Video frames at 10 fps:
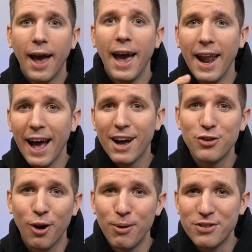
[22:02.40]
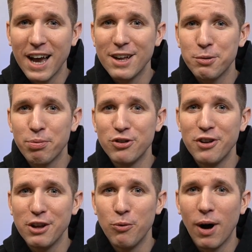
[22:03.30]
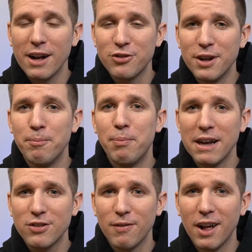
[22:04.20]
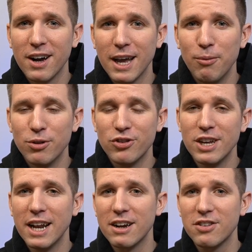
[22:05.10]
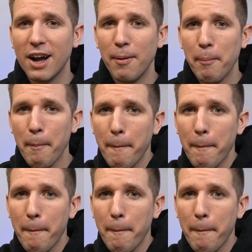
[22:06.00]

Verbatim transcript: And as always, guys, appreciate you watching. Best of luck, and we'll see you next time.